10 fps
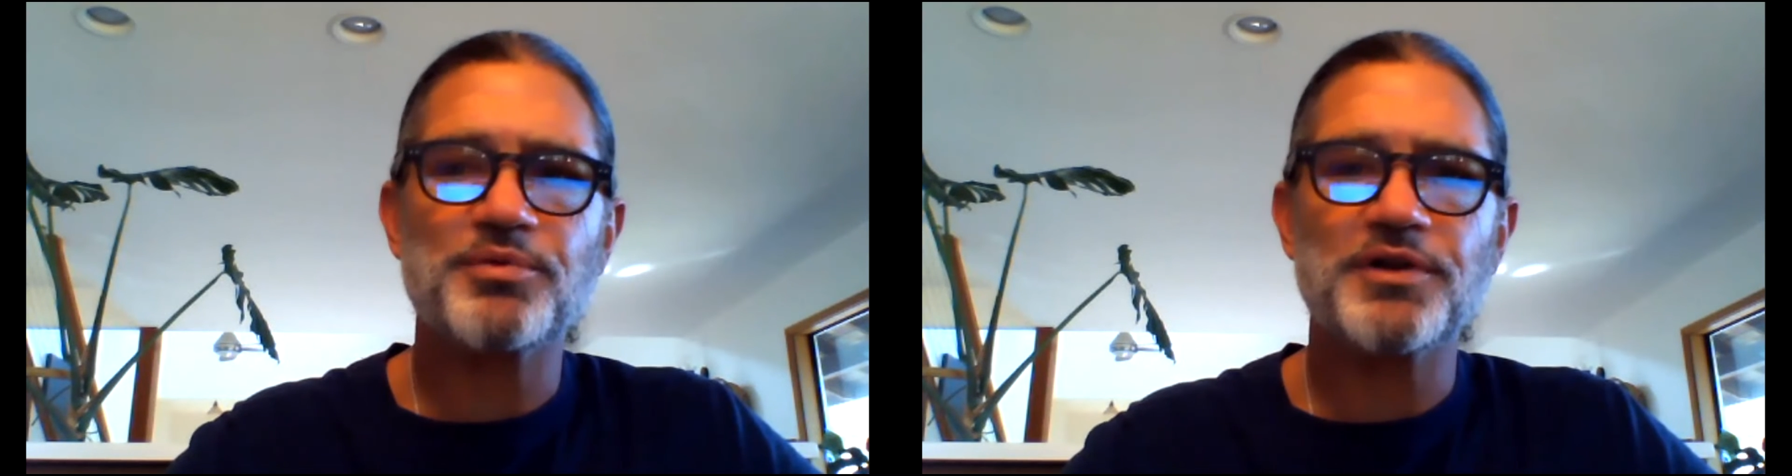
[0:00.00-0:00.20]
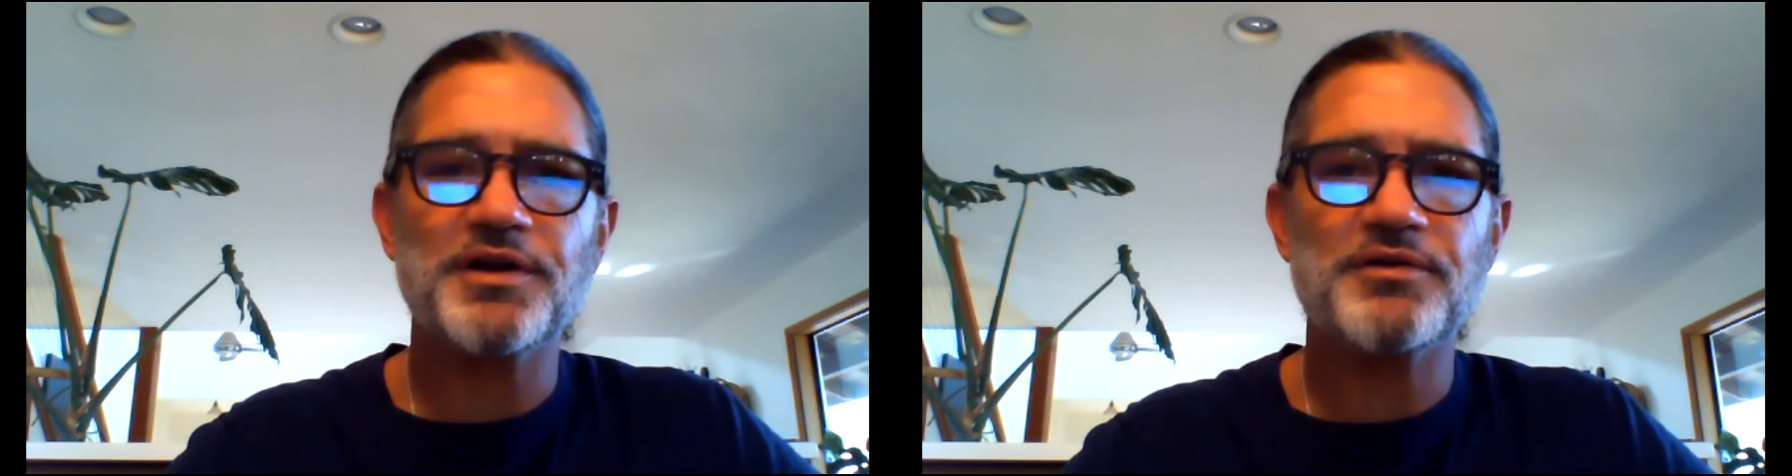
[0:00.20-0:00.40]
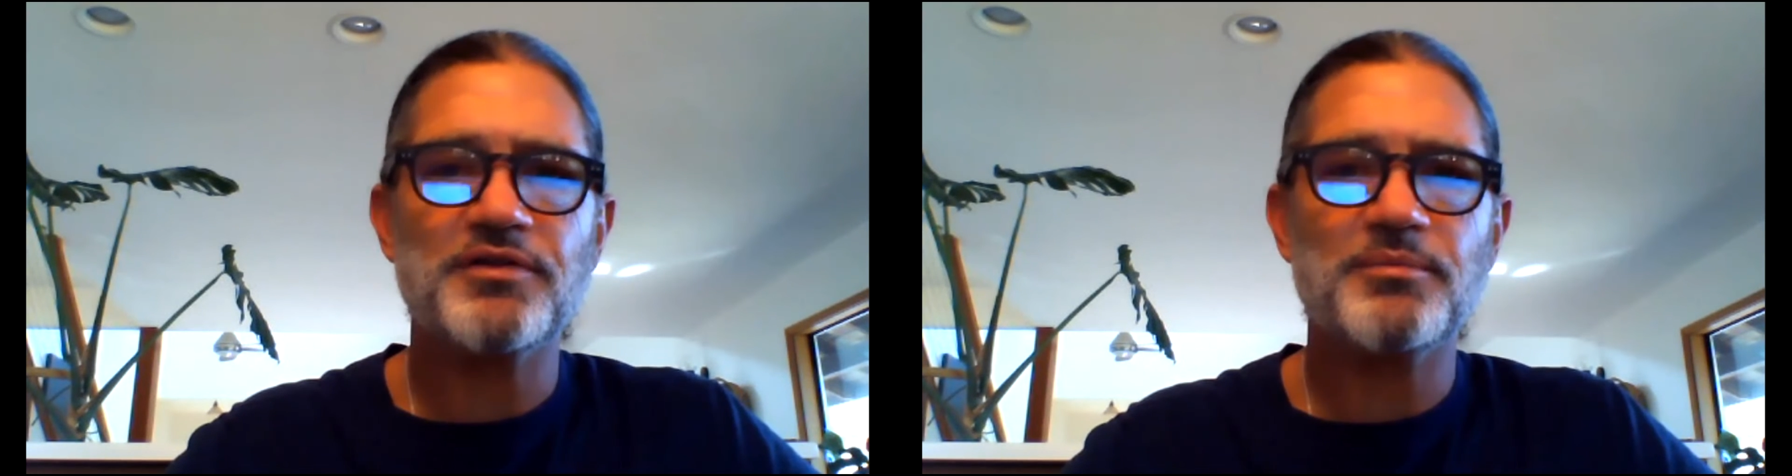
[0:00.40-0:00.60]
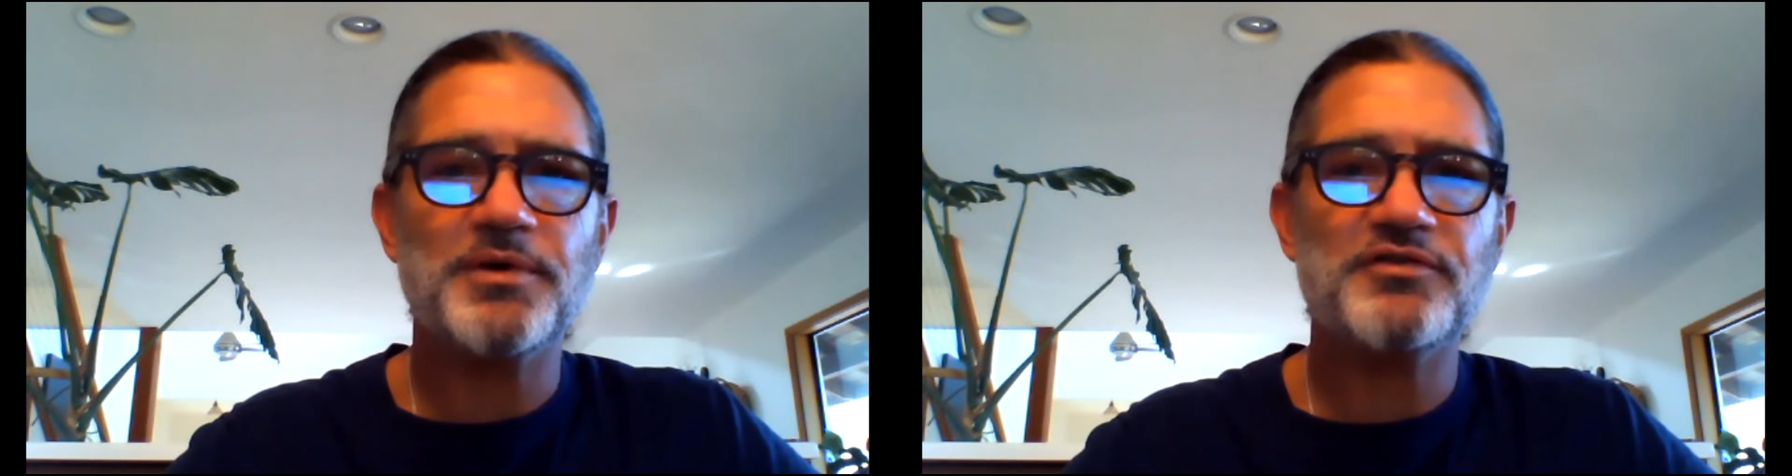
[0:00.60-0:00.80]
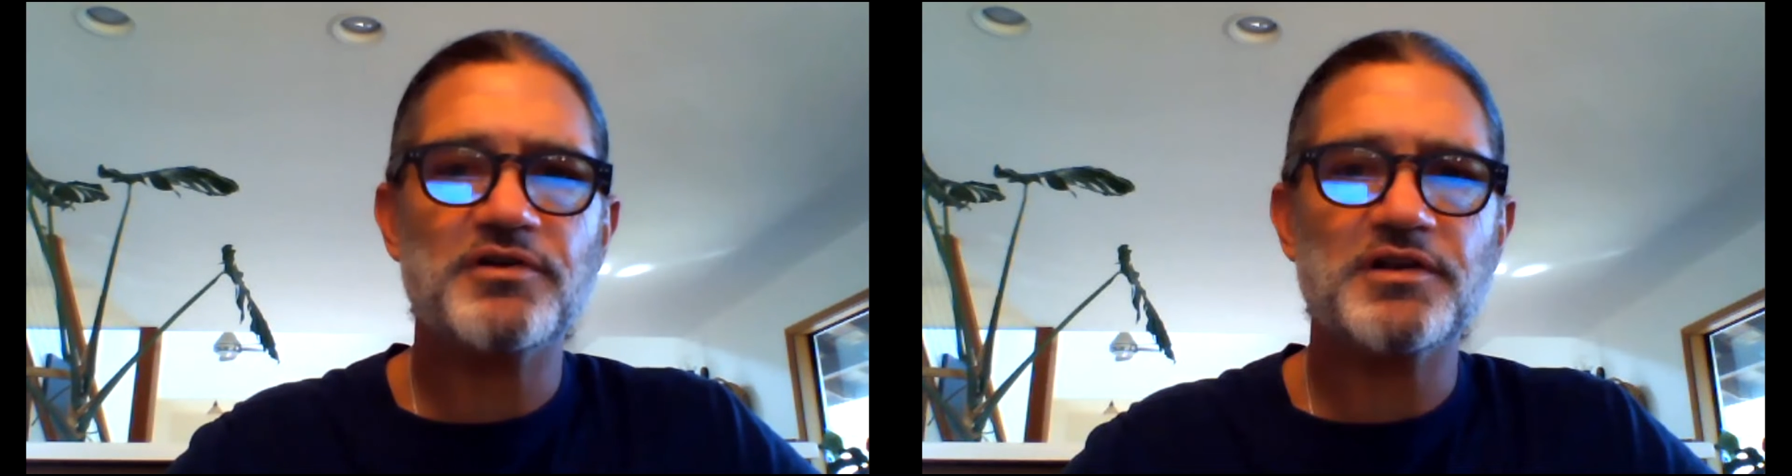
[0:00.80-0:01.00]
player in the
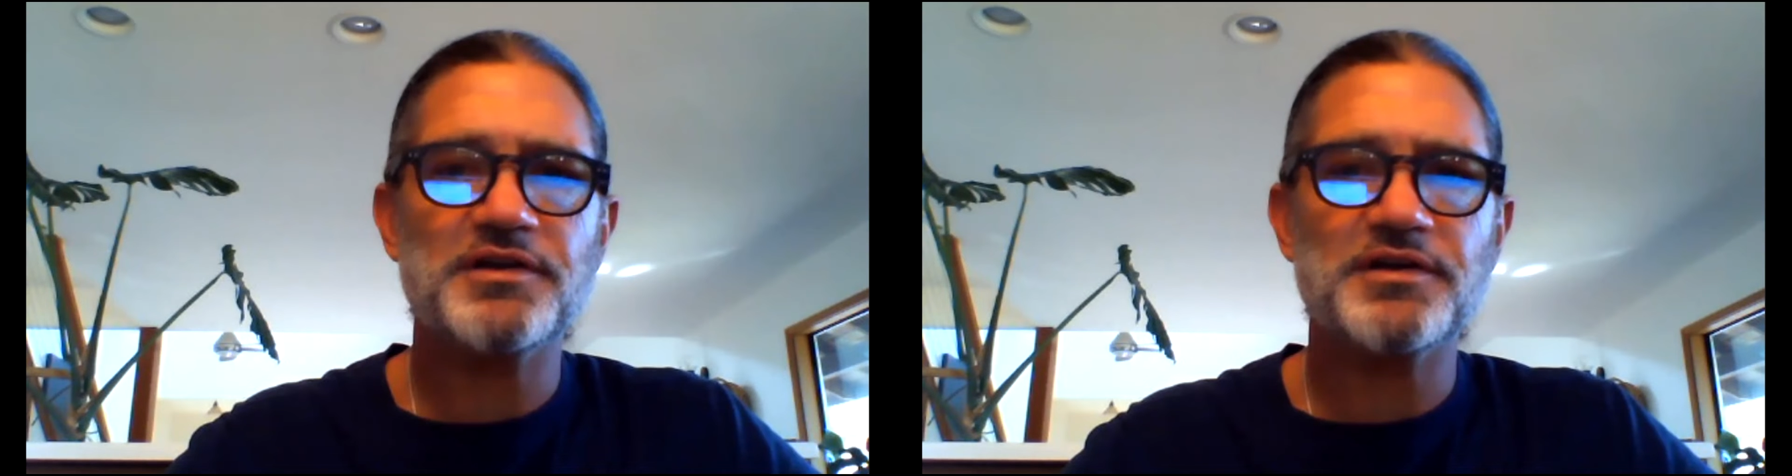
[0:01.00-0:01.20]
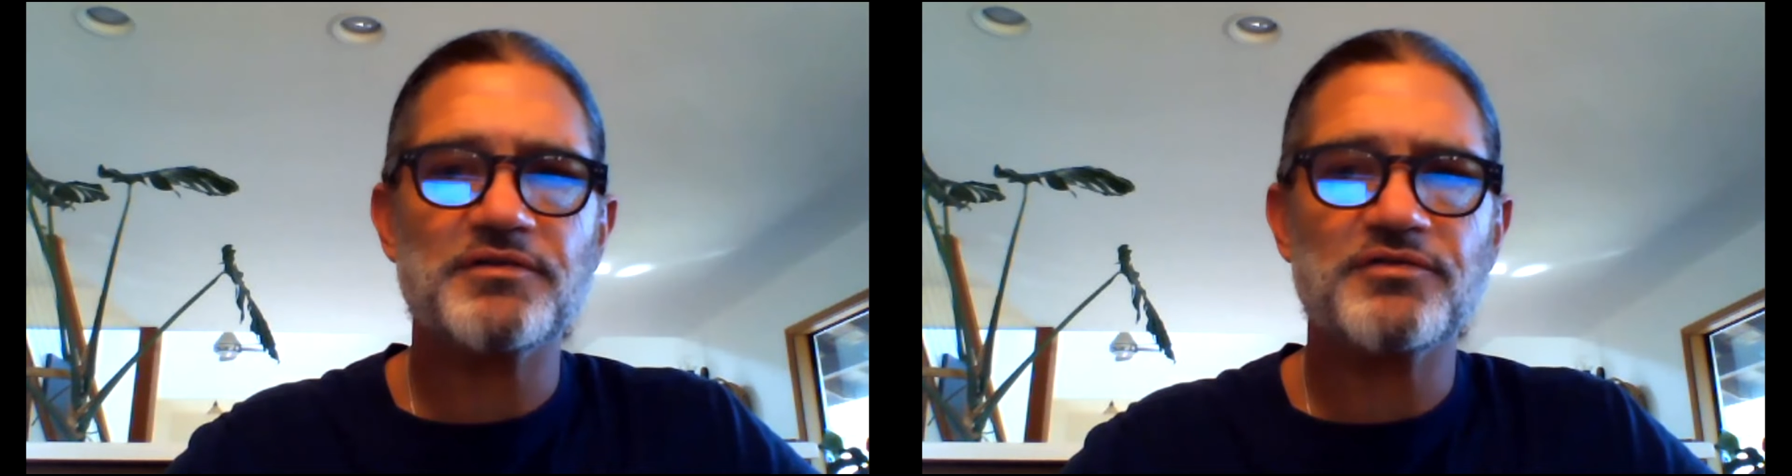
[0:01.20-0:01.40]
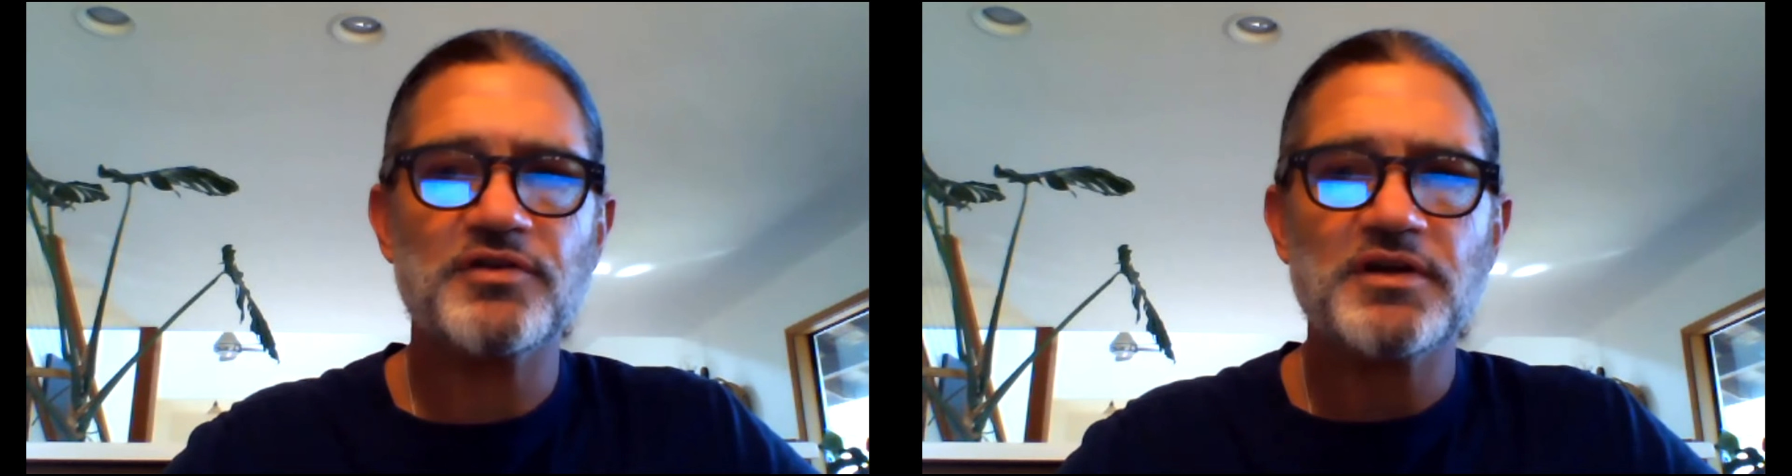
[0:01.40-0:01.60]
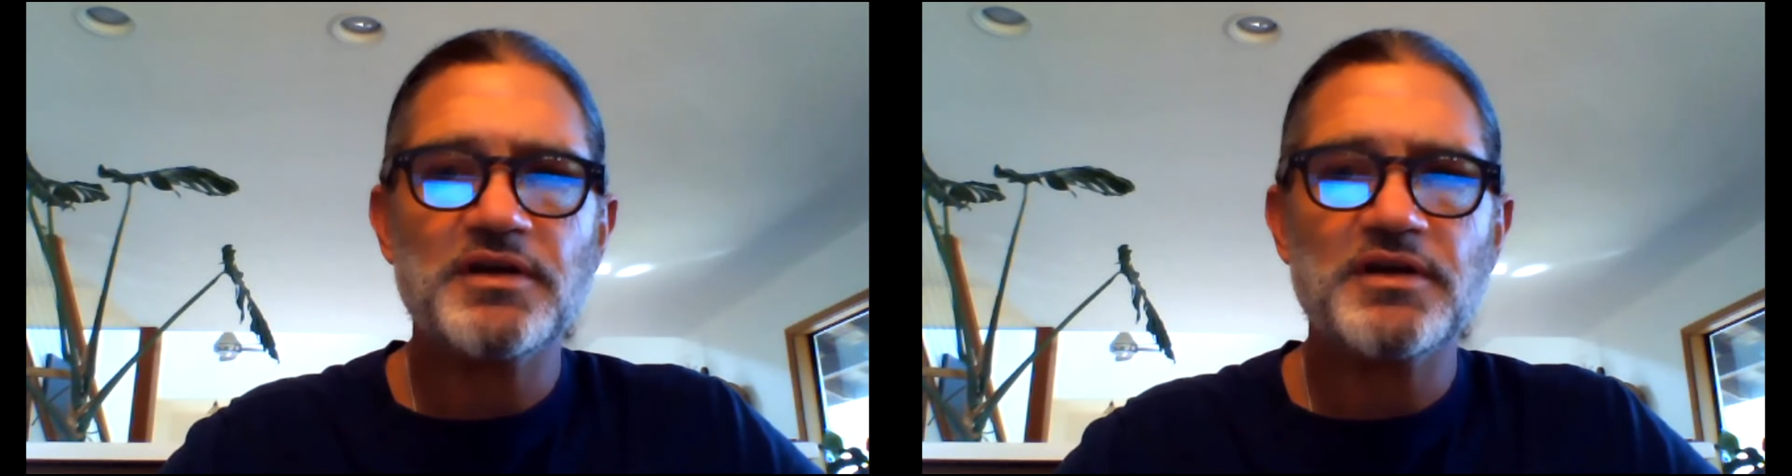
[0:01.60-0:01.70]
major leagues.